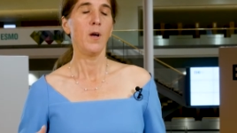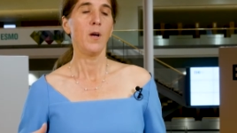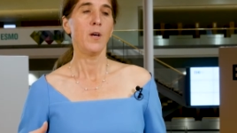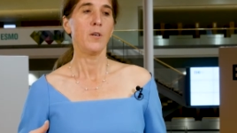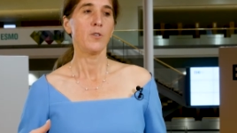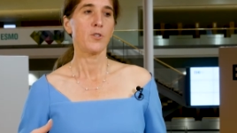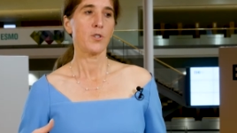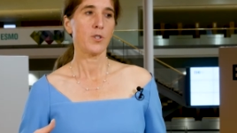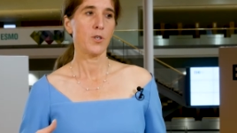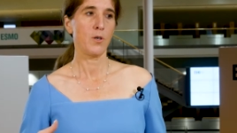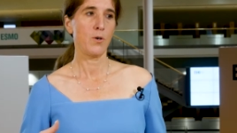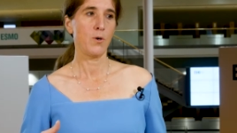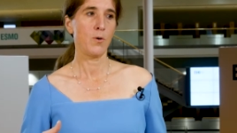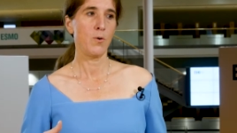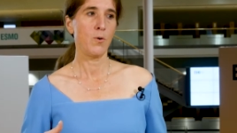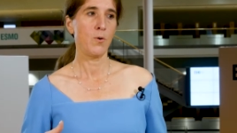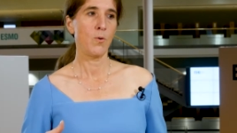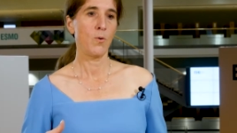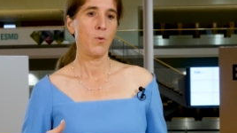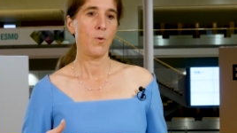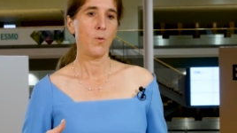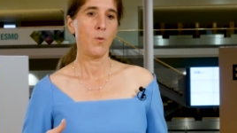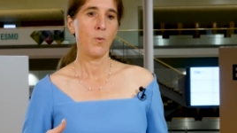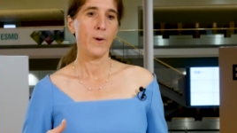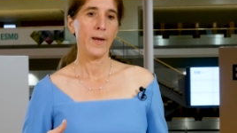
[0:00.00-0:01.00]

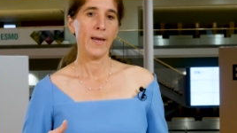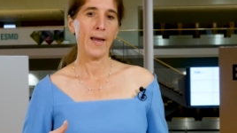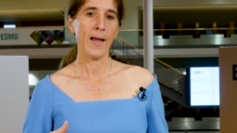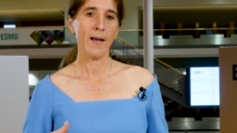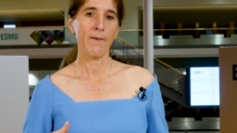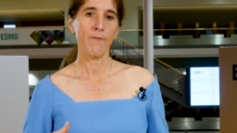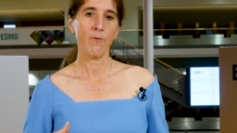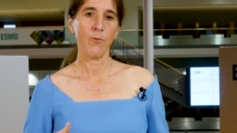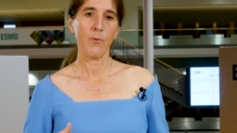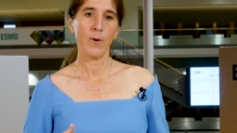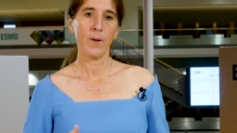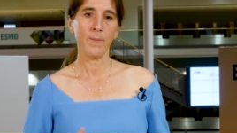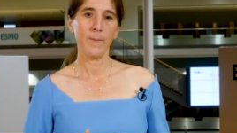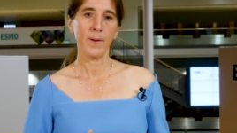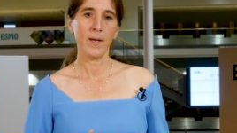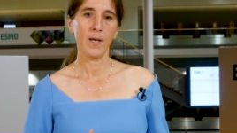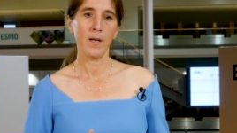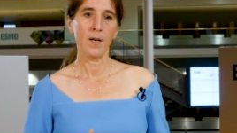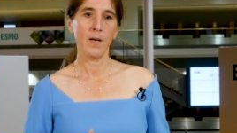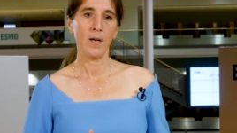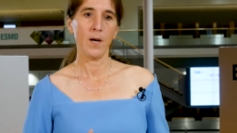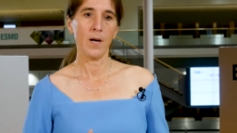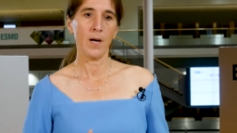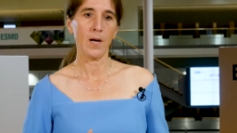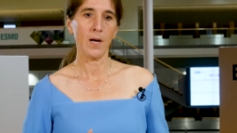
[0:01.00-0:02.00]
So we have
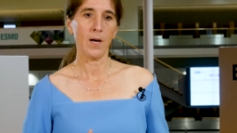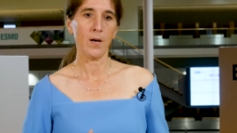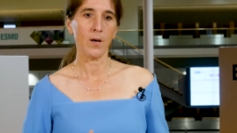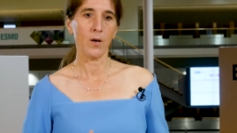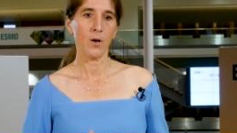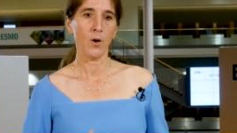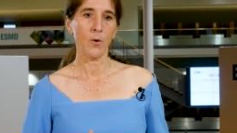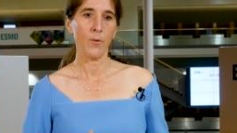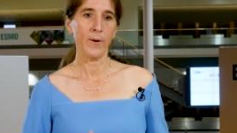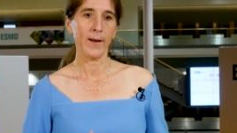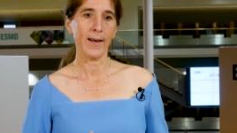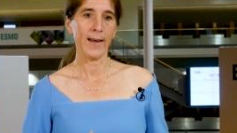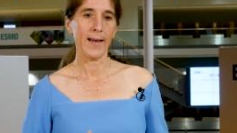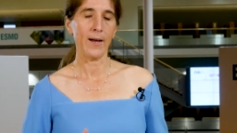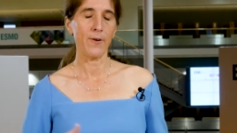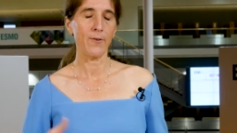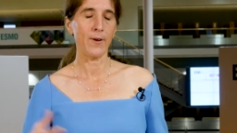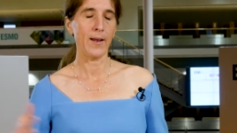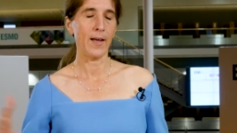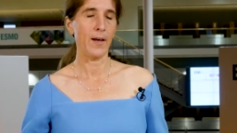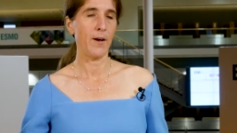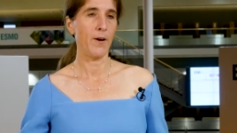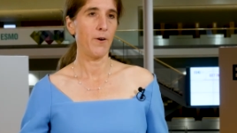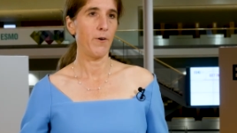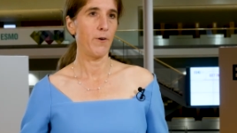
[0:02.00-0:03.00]
women uh, going out
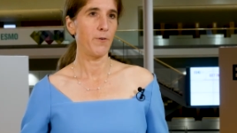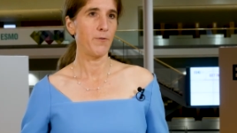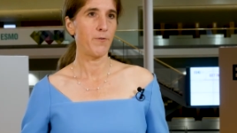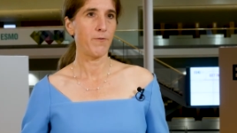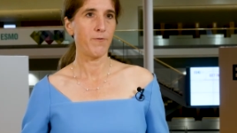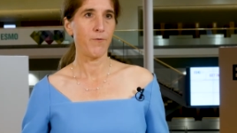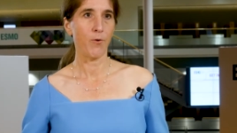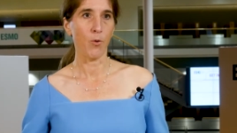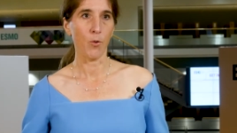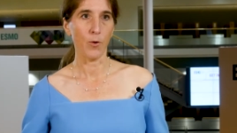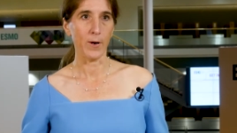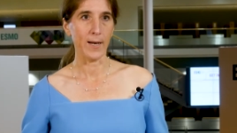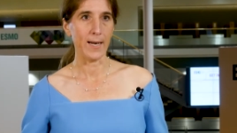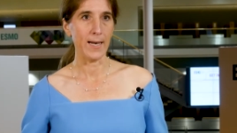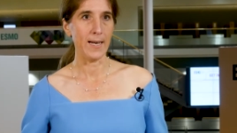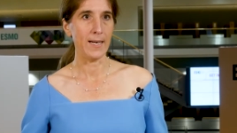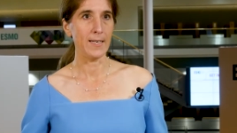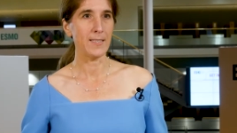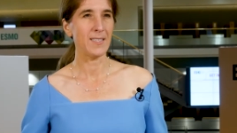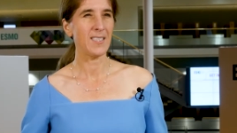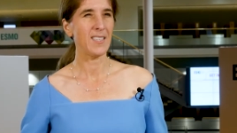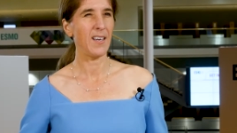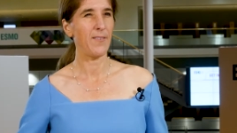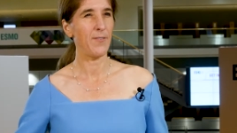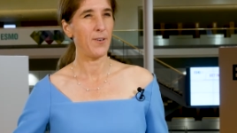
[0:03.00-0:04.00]
now
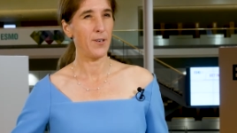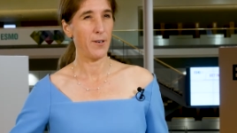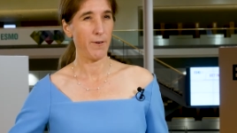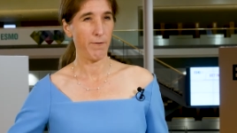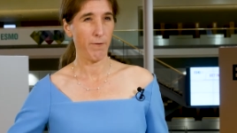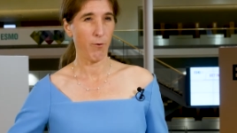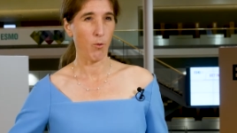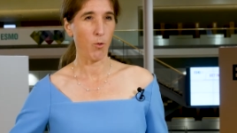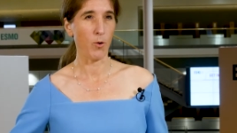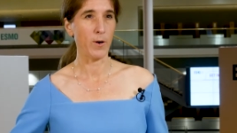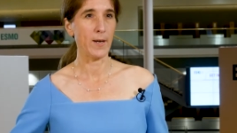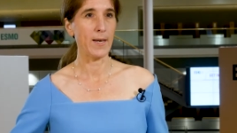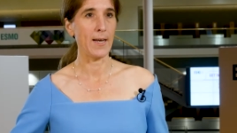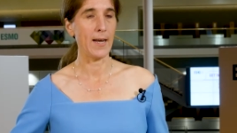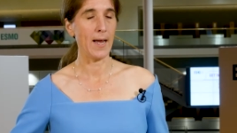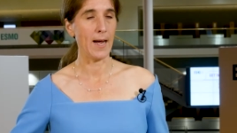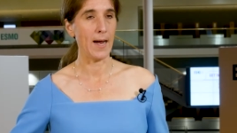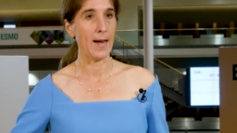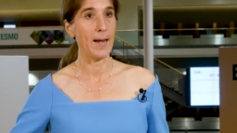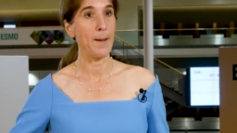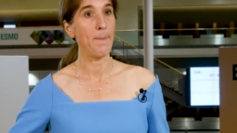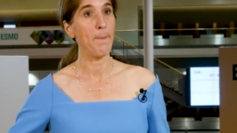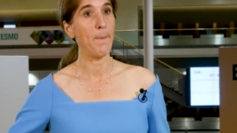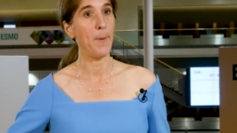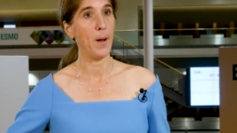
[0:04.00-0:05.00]
47 to
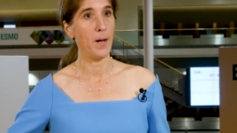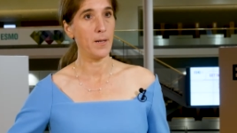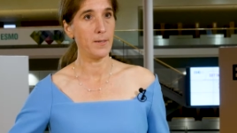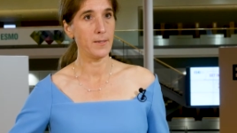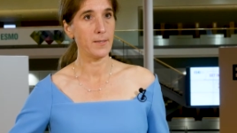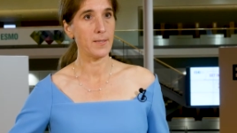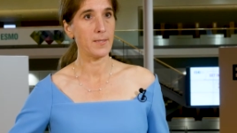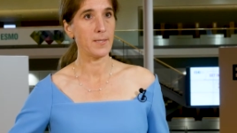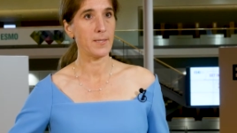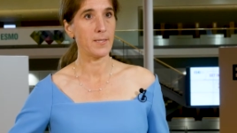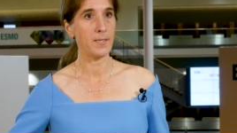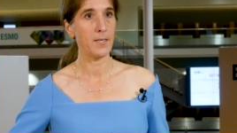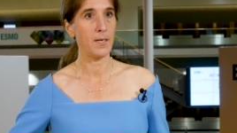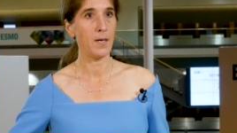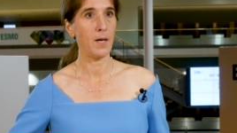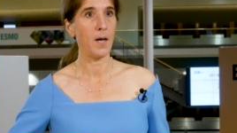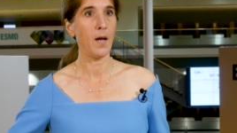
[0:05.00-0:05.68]
49 months,